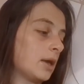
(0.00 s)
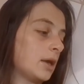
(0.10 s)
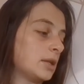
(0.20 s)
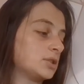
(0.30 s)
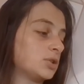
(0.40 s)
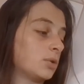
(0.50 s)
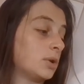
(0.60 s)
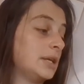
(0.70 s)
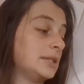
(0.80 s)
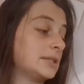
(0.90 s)
And so
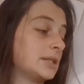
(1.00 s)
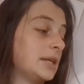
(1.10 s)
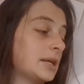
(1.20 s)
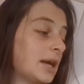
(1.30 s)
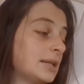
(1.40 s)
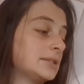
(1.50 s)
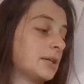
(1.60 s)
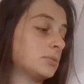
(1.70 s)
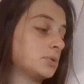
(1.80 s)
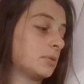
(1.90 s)
he glided
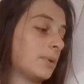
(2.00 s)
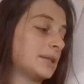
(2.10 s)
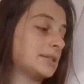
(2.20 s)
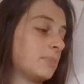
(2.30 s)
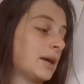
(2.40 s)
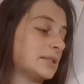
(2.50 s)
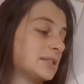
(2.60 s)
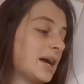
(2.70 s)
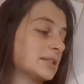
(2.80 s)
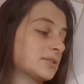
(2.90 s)
down to the passerby
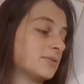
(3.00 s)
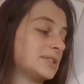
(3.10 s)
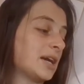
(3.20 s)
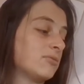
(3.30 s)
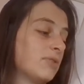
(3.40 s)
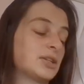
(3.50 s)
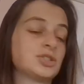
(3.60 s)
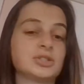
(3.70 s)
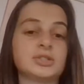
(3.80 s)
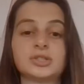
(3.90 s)
to ask for
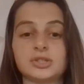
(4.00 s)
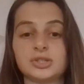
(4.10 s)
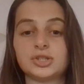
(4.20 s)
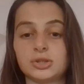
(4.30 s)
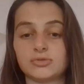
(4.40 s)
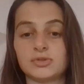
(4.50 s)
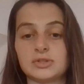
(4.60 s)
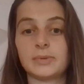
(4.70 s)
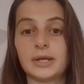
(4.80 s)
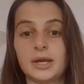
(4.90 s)
directions to the children's
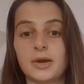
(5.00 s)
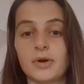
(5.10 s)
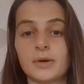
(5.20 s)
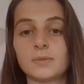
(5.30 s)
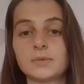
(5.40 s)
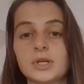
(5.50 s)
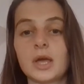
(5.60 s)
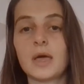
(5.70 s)
playground.